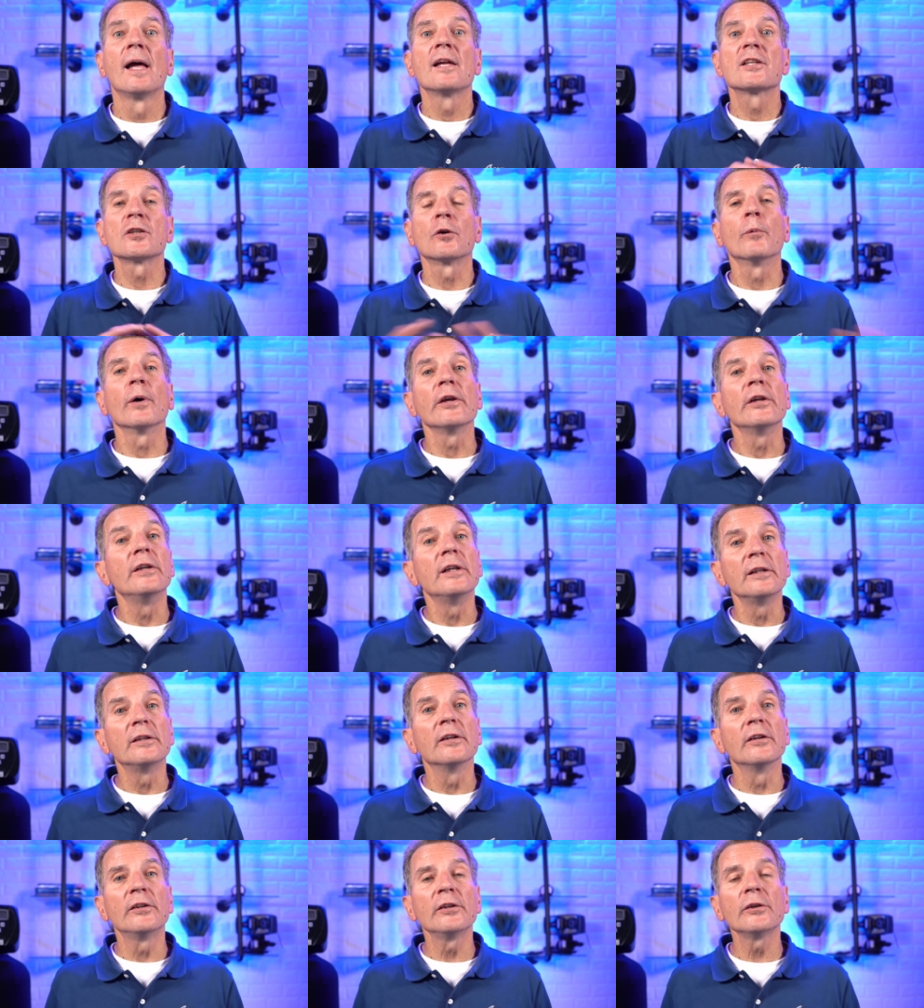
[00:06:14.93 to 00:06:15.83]
So what you
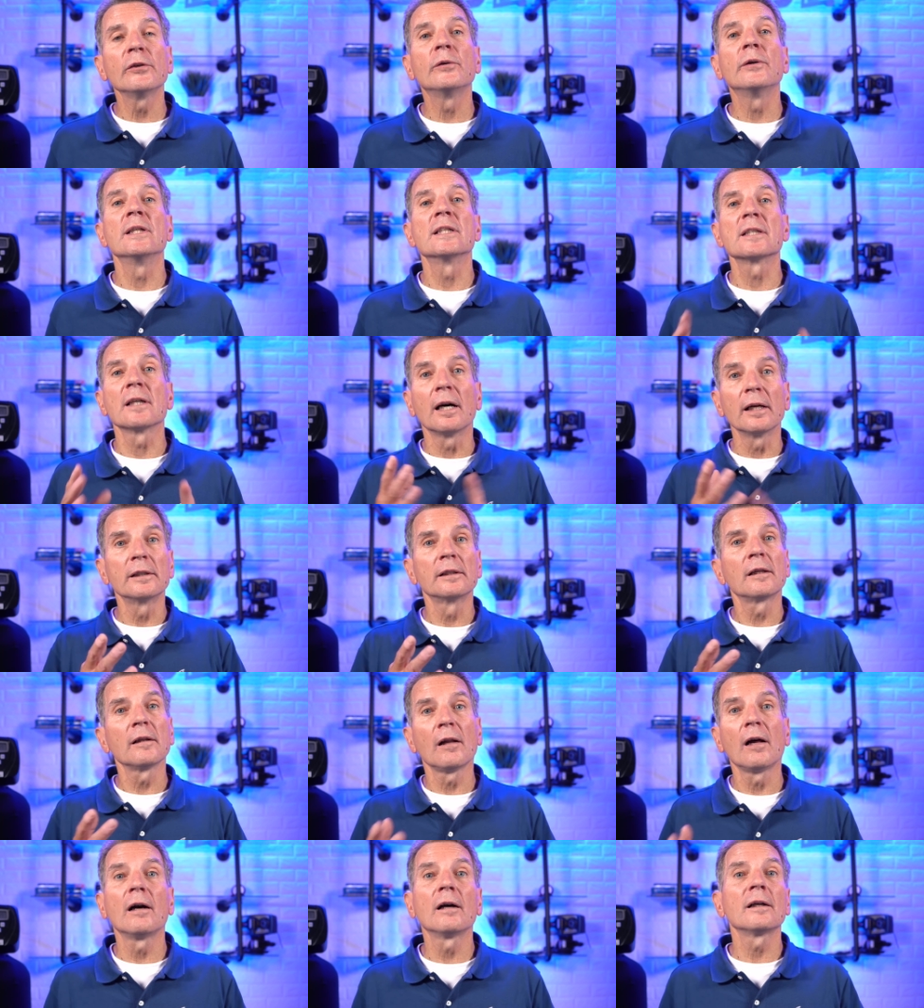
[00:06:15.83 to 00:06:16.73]
need to do is
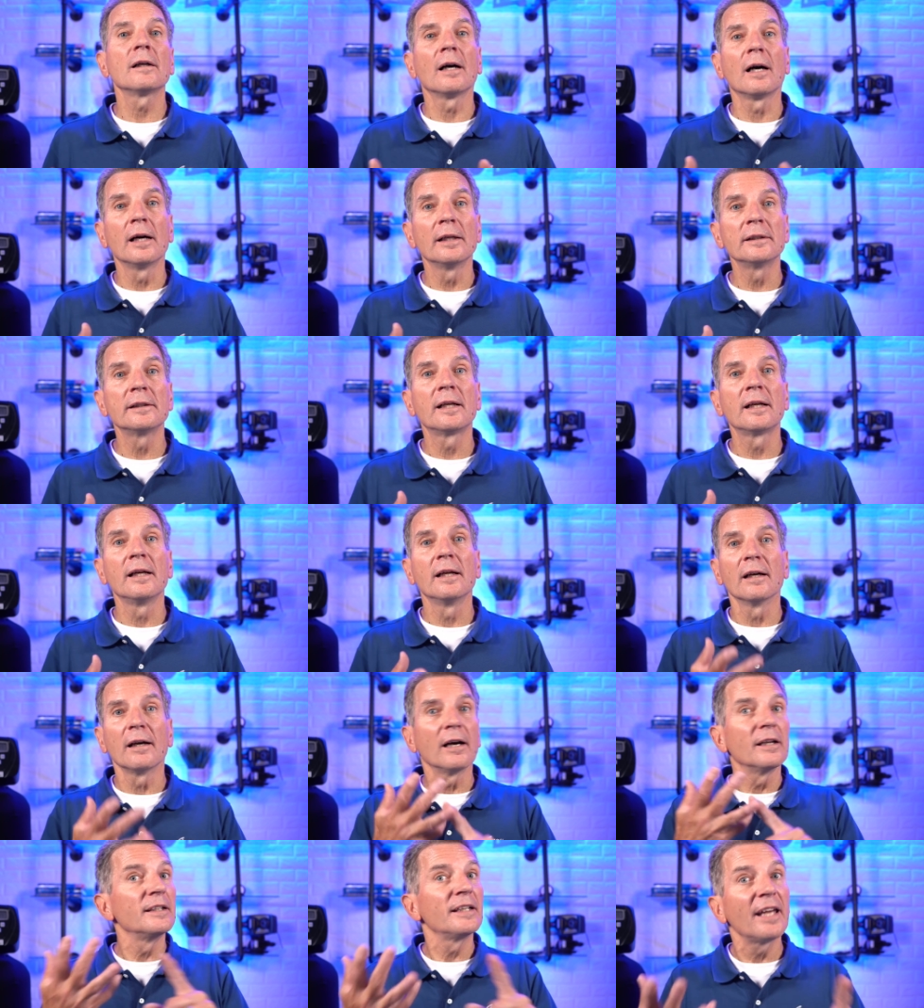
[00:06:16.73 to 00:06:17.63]
unclog, un
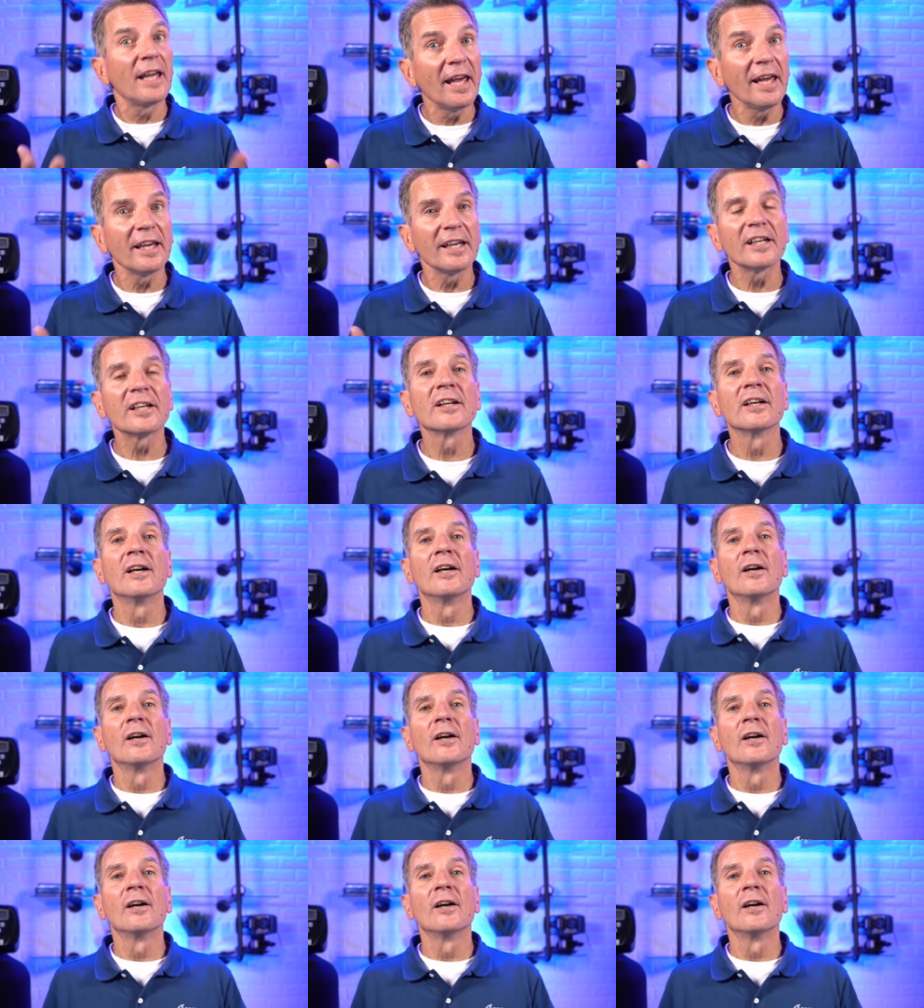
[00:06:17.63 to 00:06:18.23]
unkink,